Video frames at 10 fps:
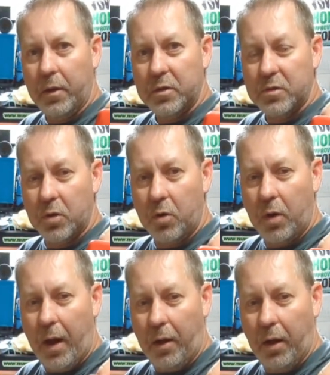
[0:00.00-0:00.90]

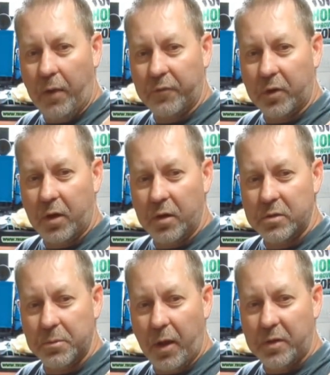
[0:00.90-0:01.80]
so I'll have to cut
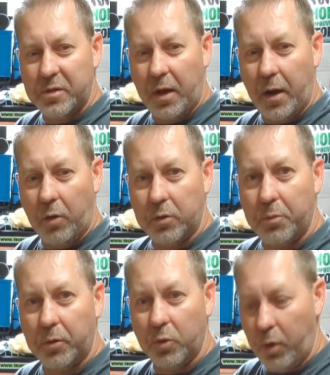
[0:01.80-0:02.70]
some Lexan out to
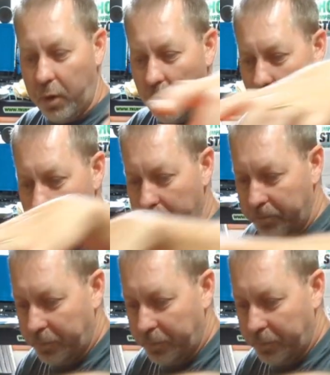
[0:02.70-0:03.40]
put the window.